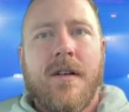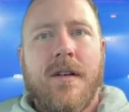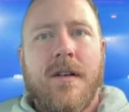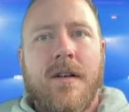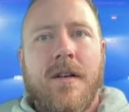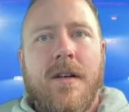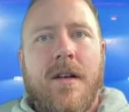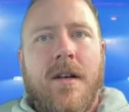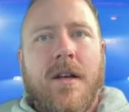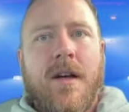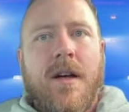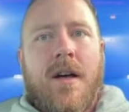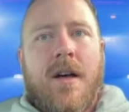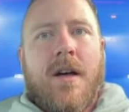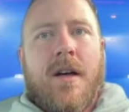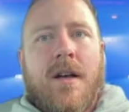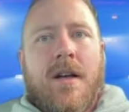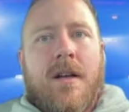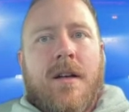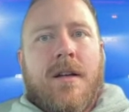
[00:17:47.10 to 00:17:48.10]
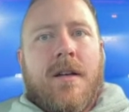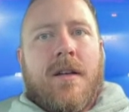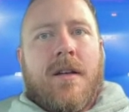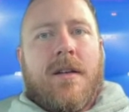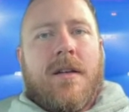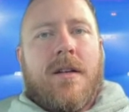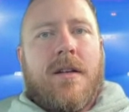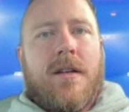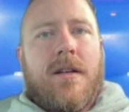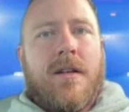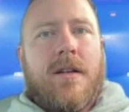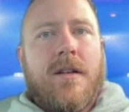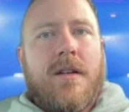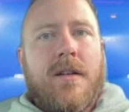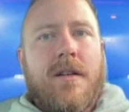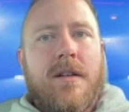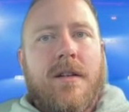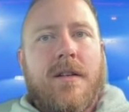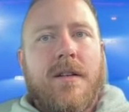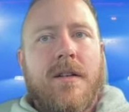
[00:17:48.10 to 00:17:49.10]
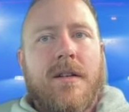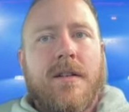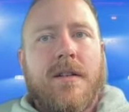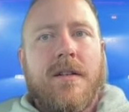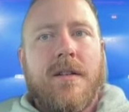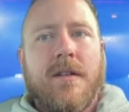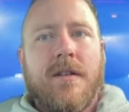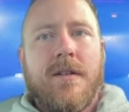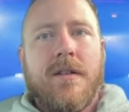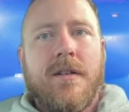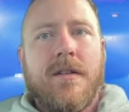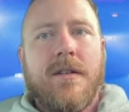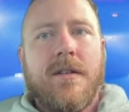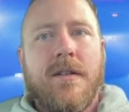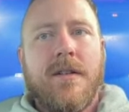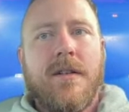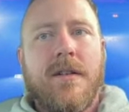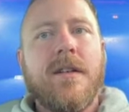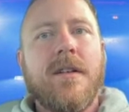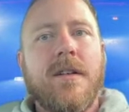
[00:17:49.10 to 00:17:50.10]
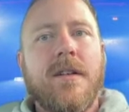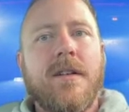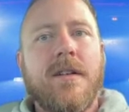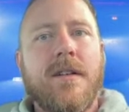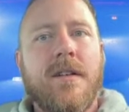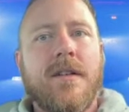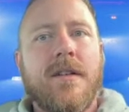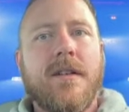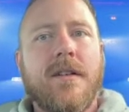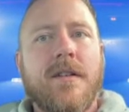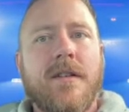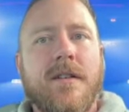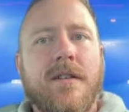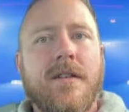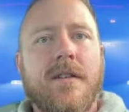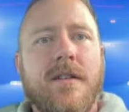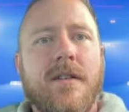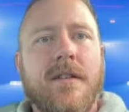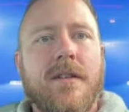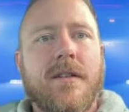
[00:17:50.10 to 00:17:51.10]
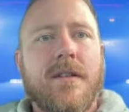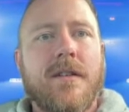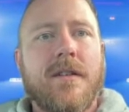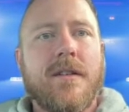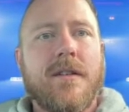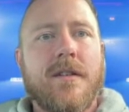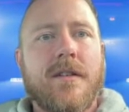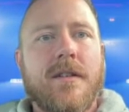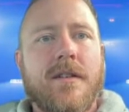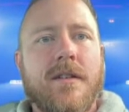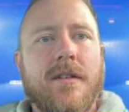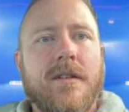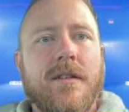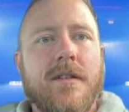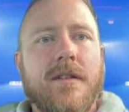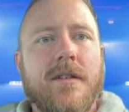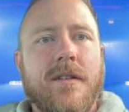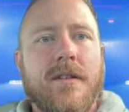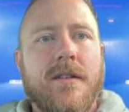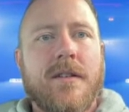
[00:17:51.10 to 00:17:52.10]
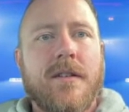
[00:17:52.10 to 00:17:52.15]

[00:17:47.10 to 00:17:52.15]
No words are spoken by the person on screen.